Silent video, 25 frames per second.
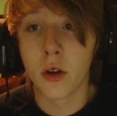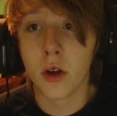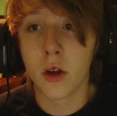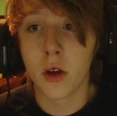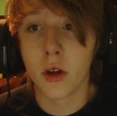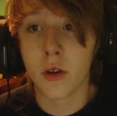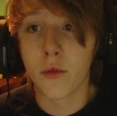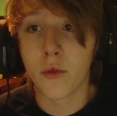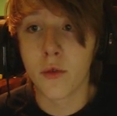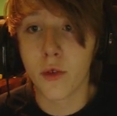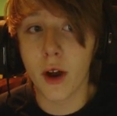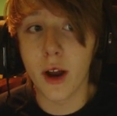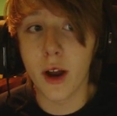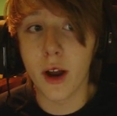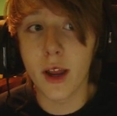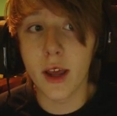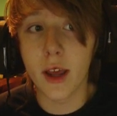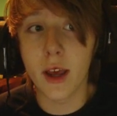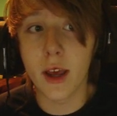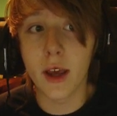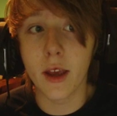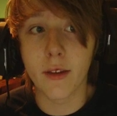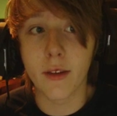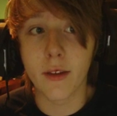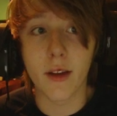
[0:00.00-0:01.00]
Freddy
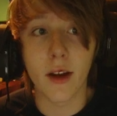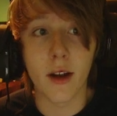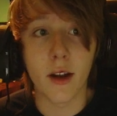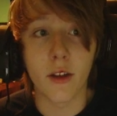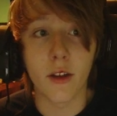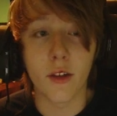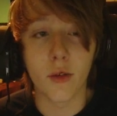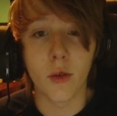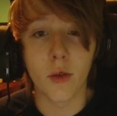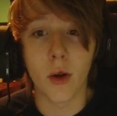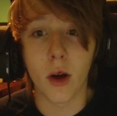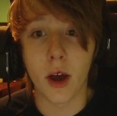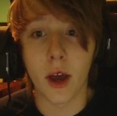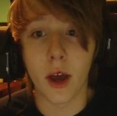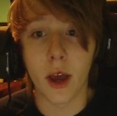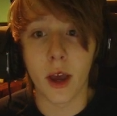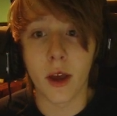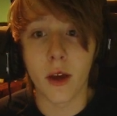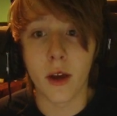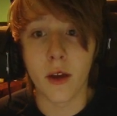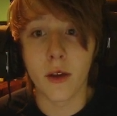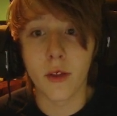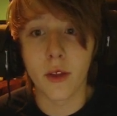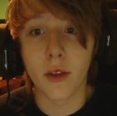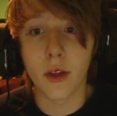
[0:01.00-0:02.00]
is on his way.
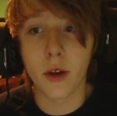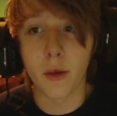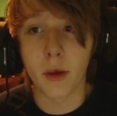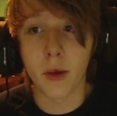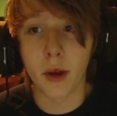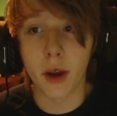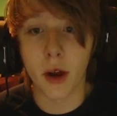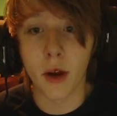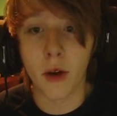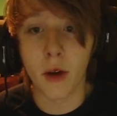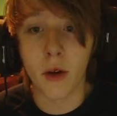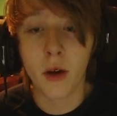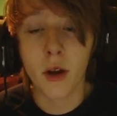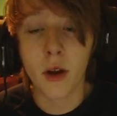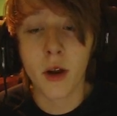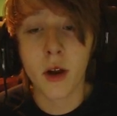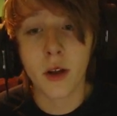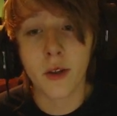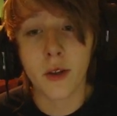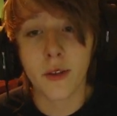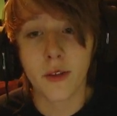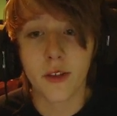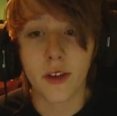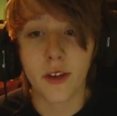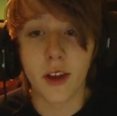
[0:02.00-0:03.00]
There we go.
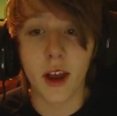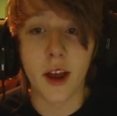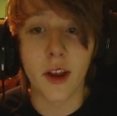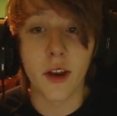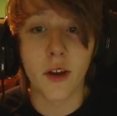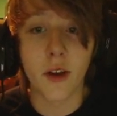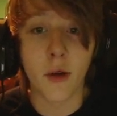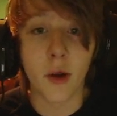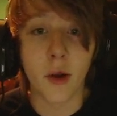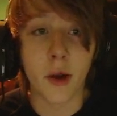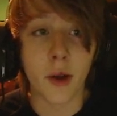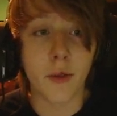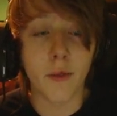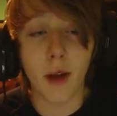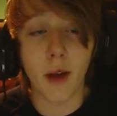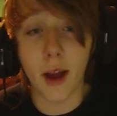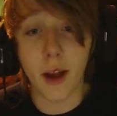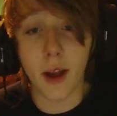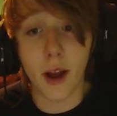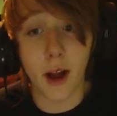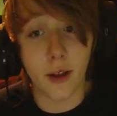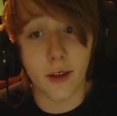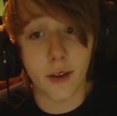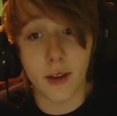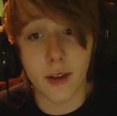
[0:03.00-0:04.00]
See, I knew it.
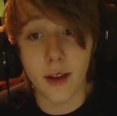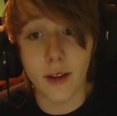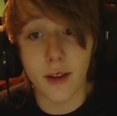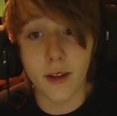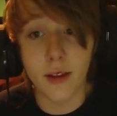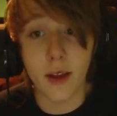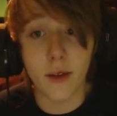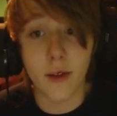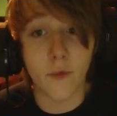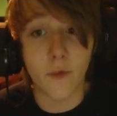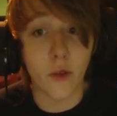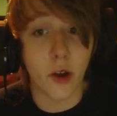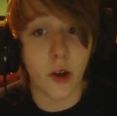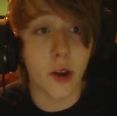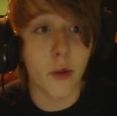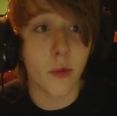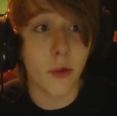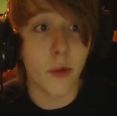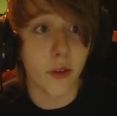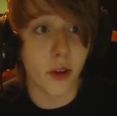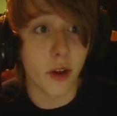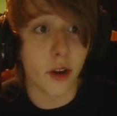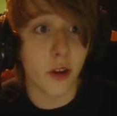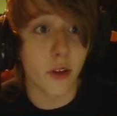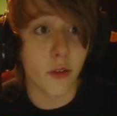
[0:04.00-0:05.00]
I sensed that Freddy
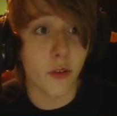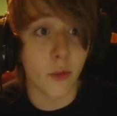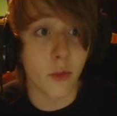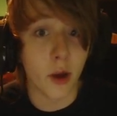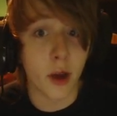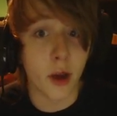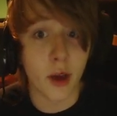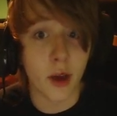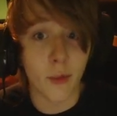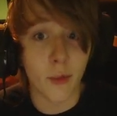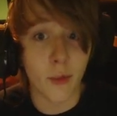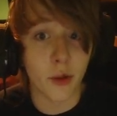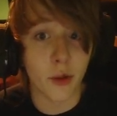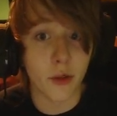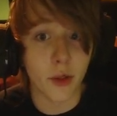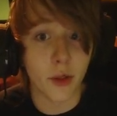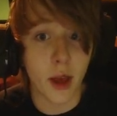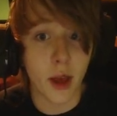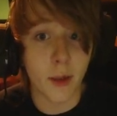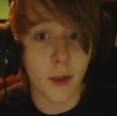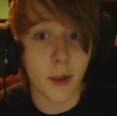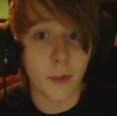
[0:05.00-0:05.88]
was on his way, and what happened,